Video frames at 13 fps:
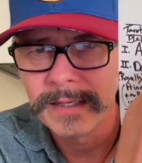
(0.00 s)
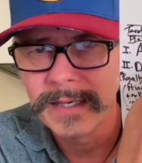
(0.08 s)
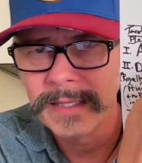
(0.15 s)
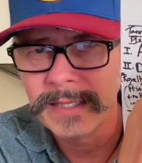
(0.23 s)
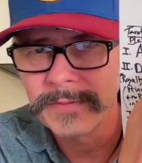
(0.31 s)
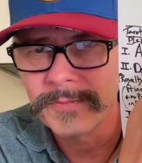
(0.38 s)

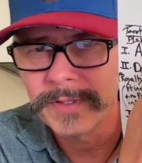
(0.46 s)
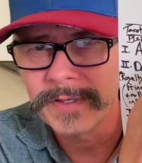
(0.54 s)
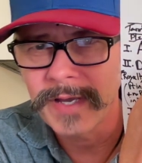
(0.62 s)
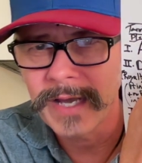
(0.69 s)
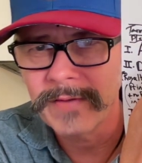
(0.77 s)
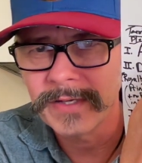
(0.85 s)
and then when
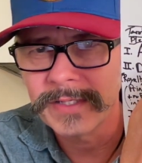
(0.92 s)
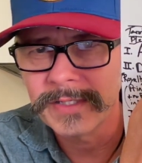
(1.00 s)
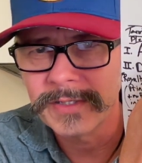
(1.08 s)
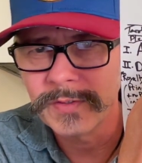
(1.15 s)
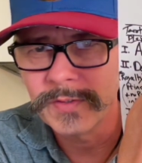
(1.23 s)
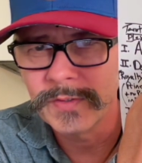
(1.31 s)
you have a
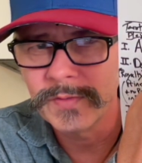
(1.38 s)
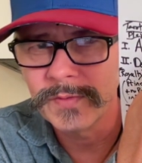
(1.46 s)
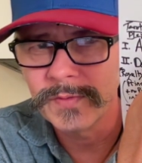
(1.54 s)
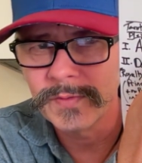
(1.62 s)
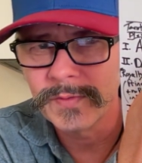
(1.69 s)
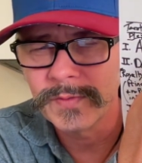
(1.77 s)

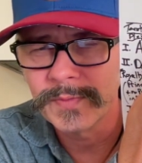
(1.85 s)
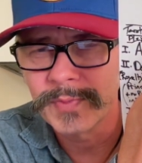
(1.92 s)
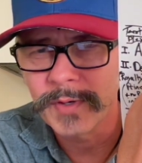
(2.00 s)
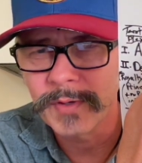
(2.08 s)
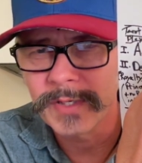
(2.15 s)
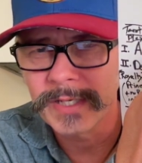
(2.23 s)
two
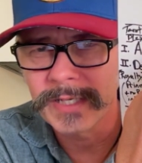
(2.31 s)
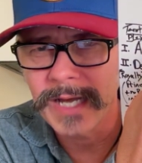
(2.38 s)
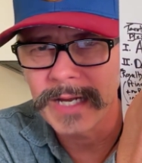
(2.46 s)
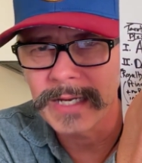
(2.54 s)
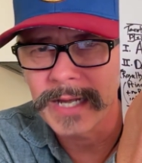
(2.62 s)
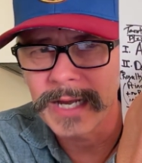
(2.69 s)
broken
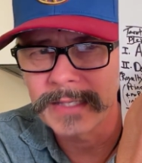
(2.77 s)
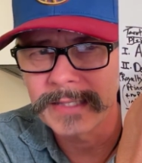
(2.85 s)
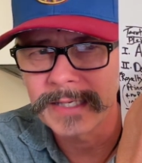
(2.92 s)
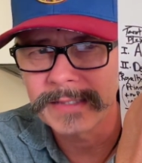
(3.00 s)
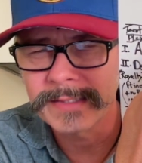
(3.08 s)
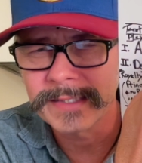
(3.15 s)
dot line,
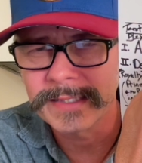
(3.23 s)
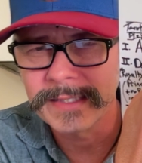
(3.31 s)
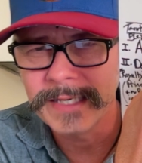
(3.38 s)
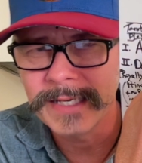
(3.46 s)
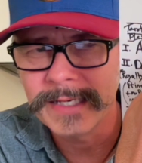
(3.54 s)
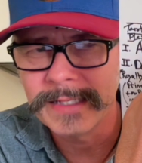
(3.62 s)
that's the
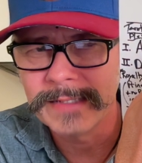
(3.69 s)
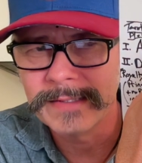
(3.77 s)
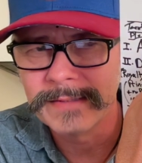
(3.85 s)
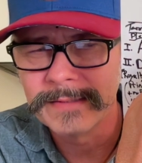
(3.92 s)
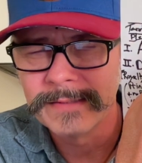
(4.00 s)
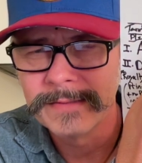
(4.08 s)

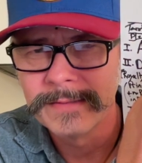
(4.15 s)
yin,